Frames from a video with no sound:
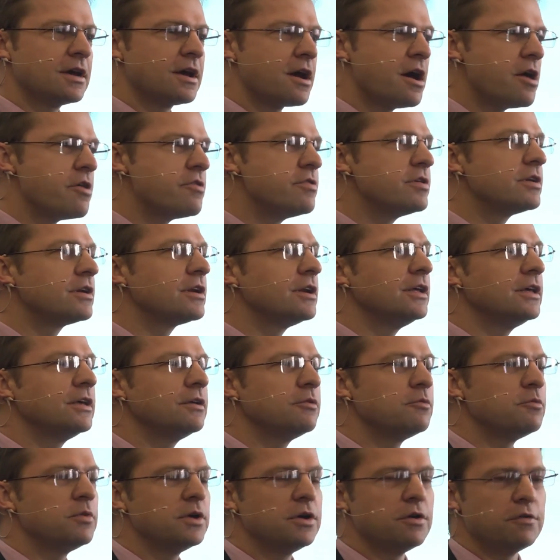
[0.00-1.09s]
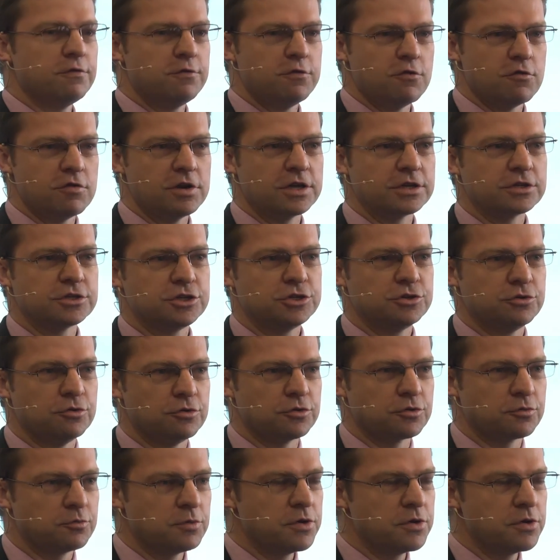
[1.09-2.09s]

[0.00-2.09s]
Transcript: Currently, we are falling short.